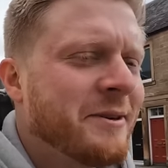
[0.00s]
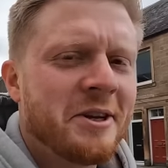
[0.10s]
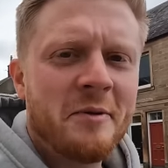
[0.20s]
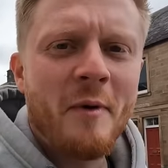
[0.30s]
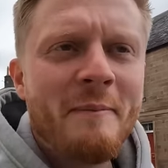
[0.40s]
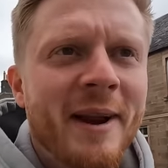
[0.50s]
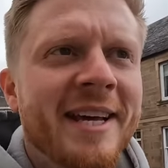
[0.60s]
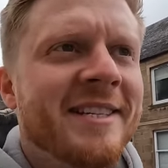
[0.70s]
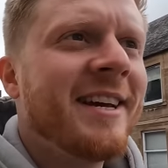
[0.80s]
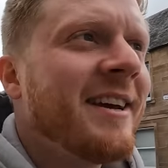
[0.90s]
There's only one
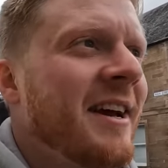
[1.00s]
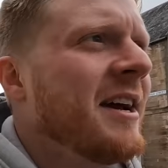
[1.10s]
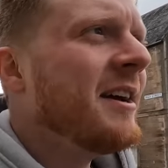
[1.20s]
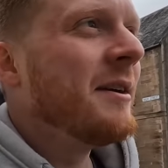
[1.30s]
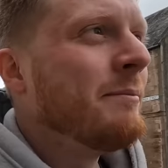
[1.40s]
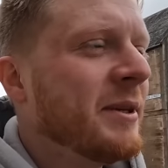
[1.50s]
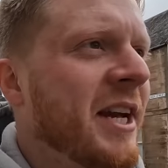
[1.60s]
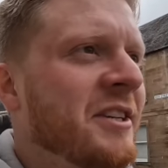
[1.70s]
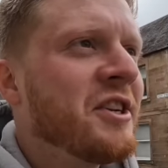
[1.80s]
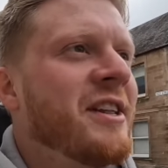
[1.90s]
place here,
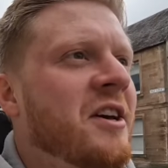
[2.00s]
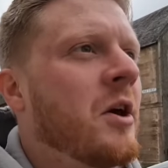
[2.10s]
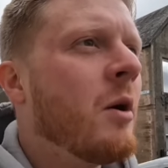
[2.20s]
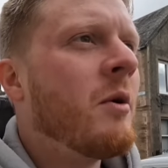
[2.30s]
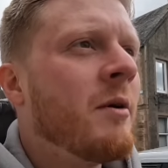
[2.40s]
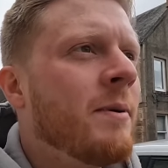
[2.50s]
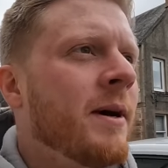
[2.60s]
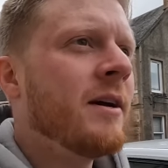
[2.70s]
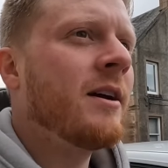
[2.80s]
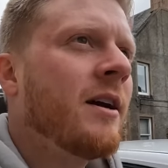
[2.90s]
potentially the co-op,
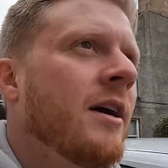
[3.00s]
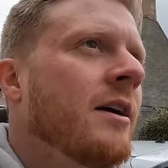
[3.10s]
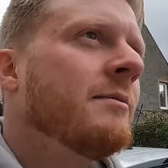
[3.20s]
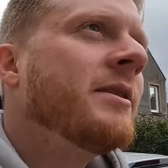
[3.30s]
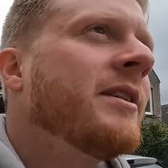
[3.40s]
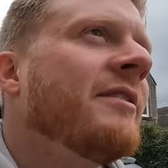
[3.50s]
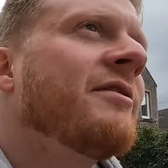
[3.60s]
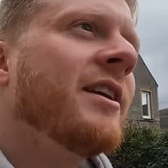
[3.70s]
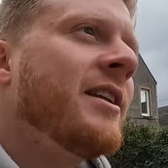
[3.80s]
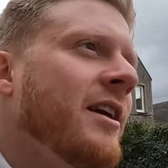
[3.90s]
but
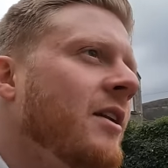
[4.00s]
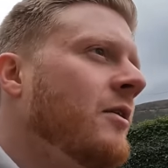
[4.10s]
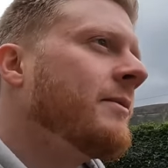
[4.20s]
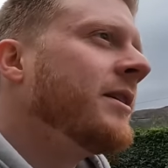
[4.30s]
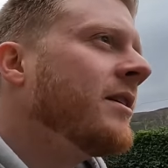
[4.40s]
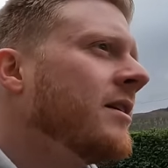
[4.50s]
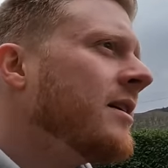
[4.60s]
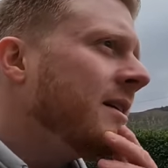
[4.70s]
definitely the allotment.